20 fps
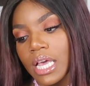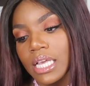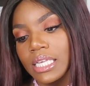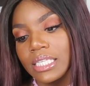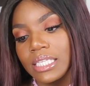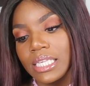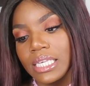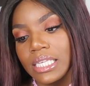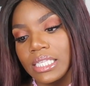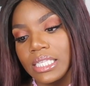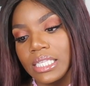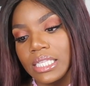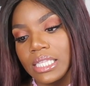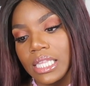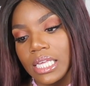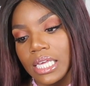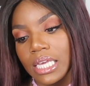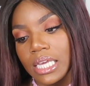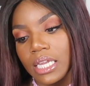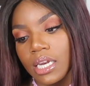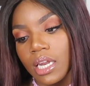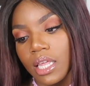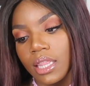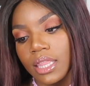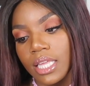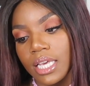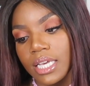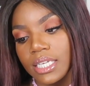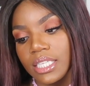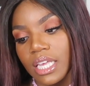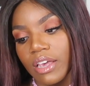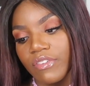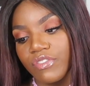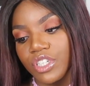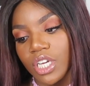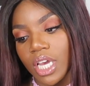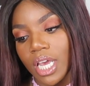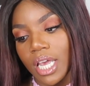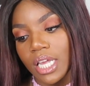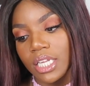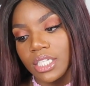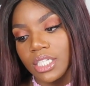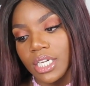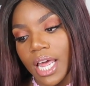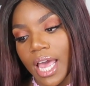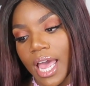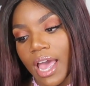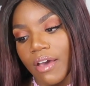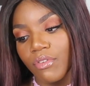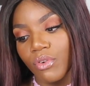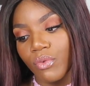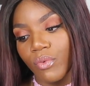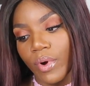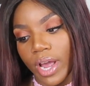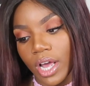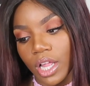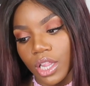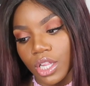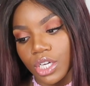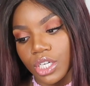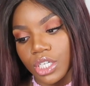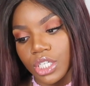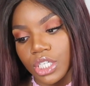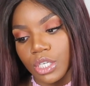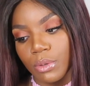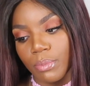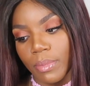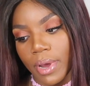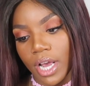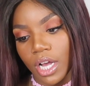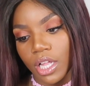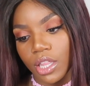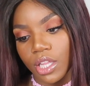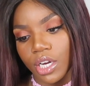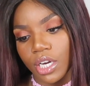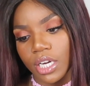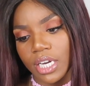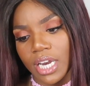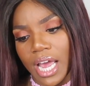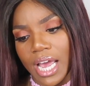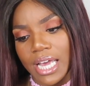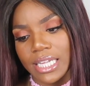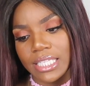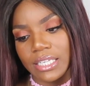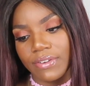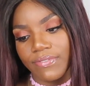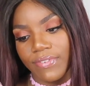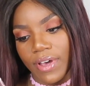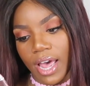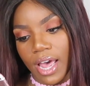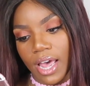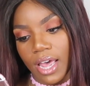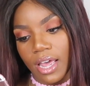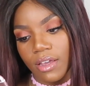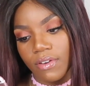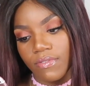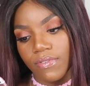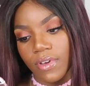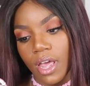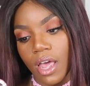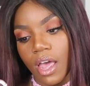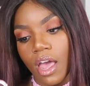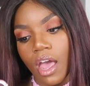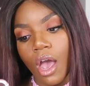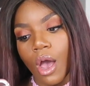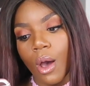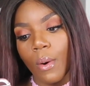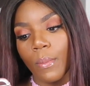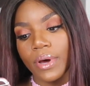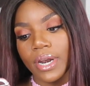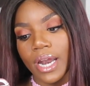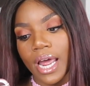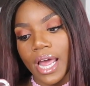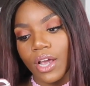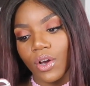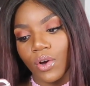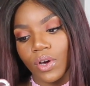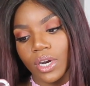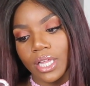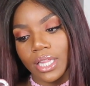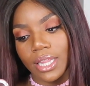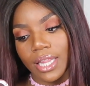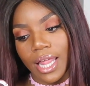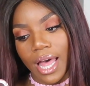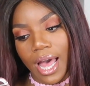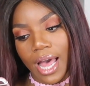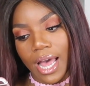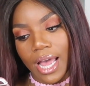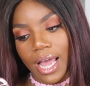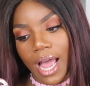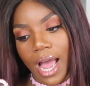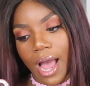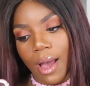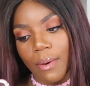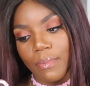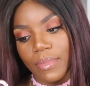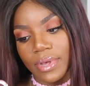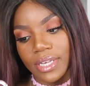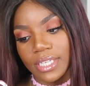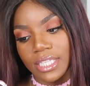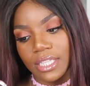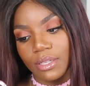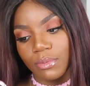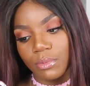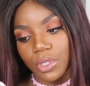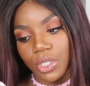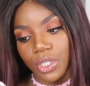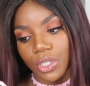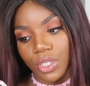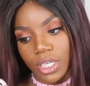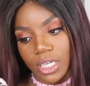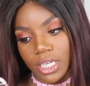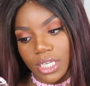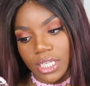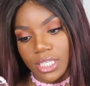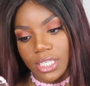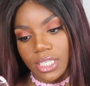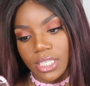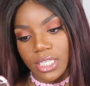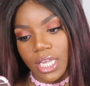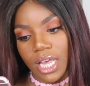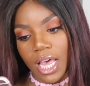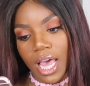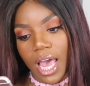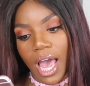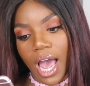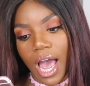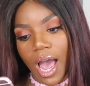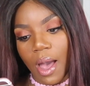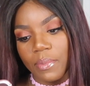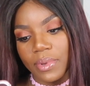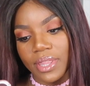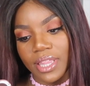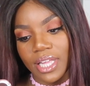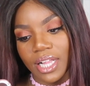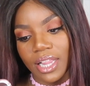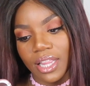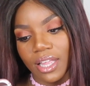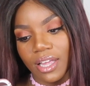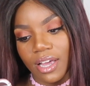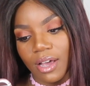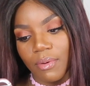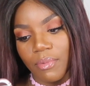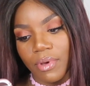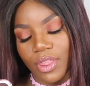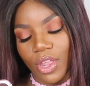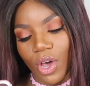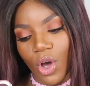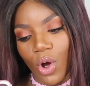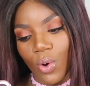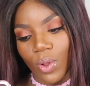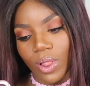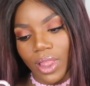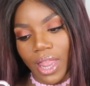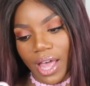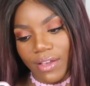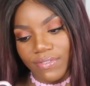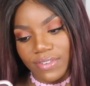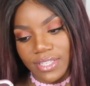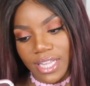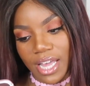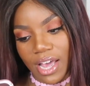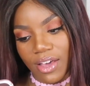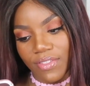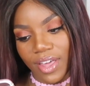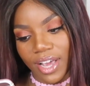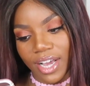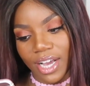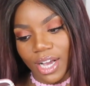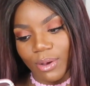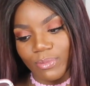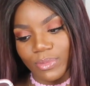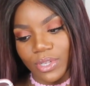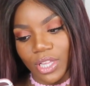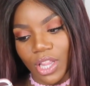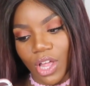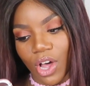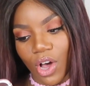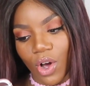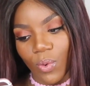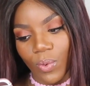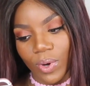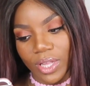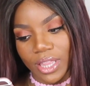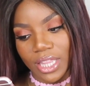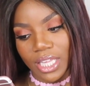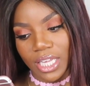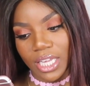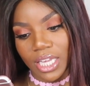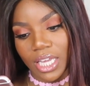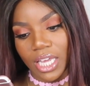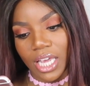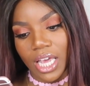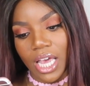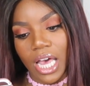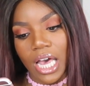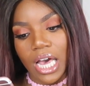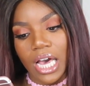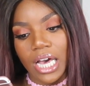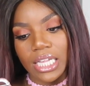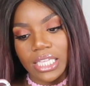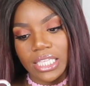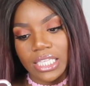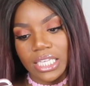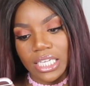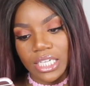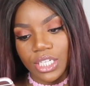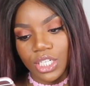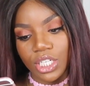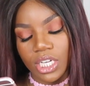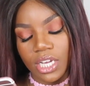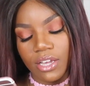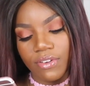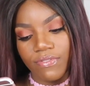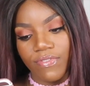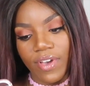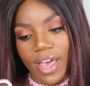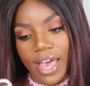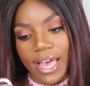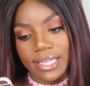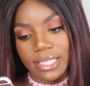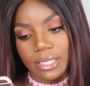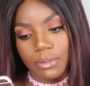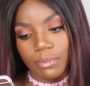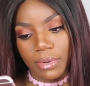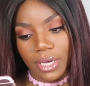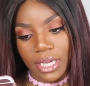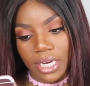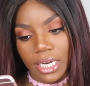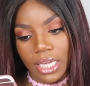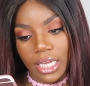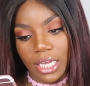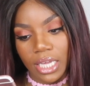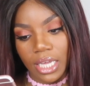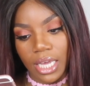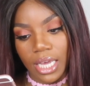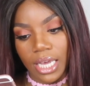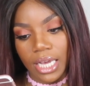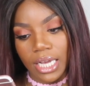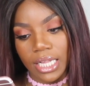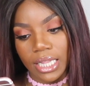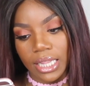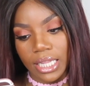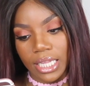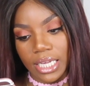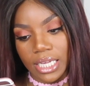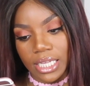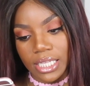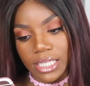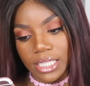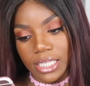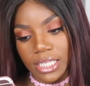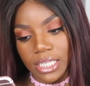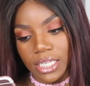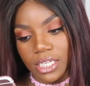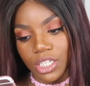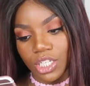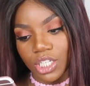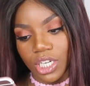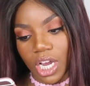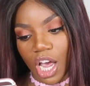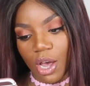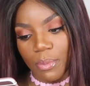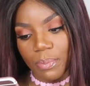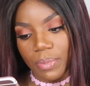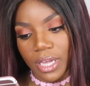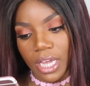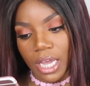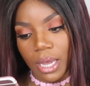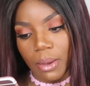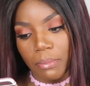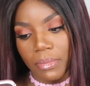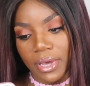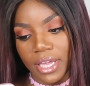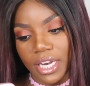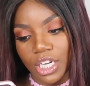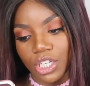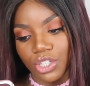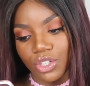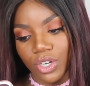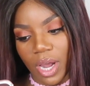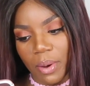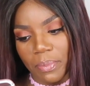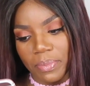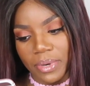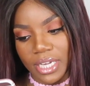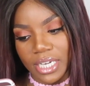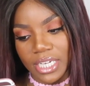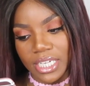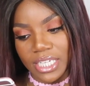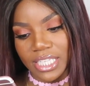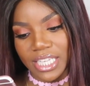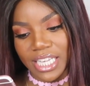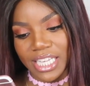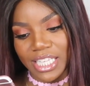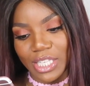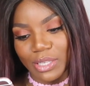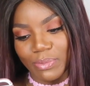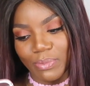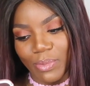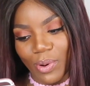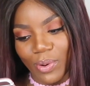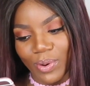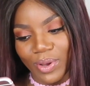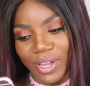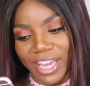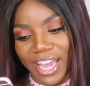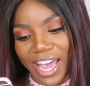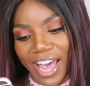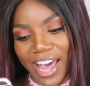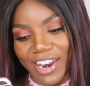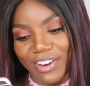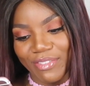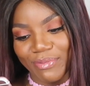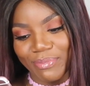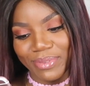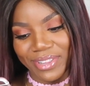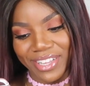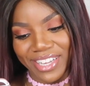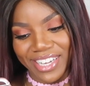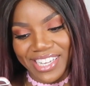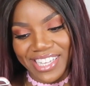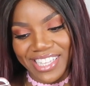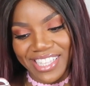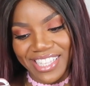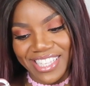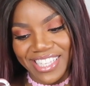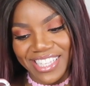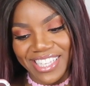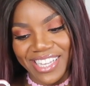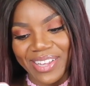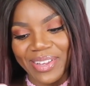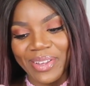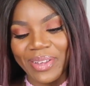Since then, things have changed and I have a regular schmegler 9 to 5. But I ain't gonna lie, I miss them streets. I mean the club and the whole lifestyle that comes along with it. Attention, fast money, glitz, shopping, meeting trap niggas, and smoking out of blunts.